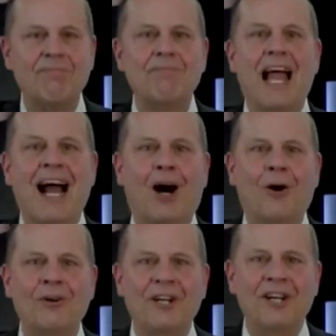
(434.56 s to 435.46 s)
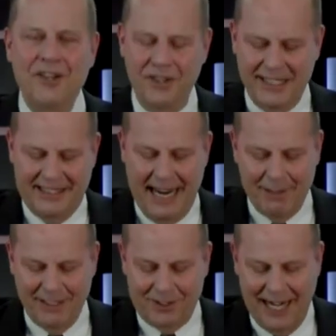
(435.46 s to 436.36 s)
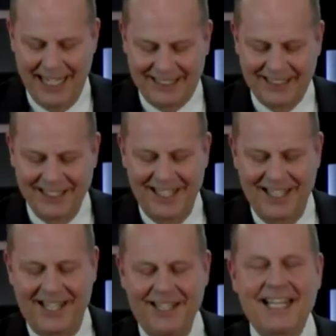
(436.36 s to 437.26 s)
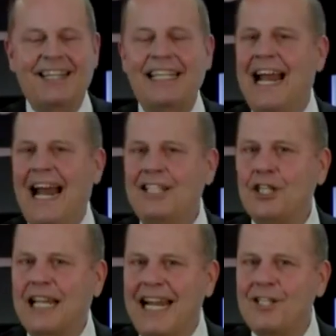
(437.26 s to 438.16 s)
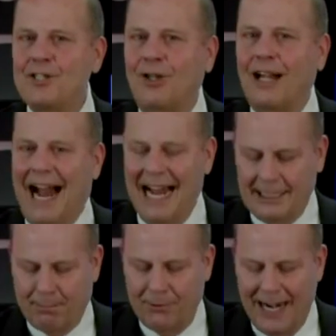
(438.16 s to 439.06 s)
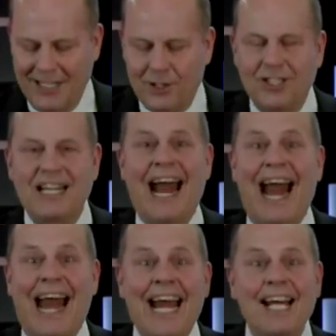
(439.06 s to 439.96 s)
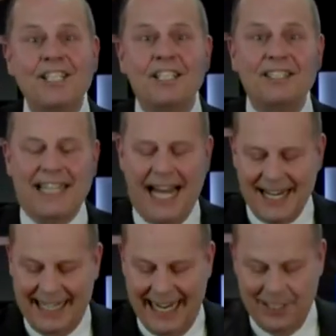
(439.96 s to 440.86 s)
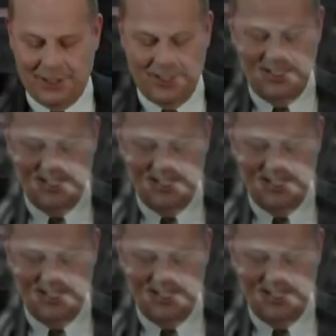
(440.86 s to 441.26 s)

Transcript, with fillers: Now, this demonstrates that the educational aspiration and dedication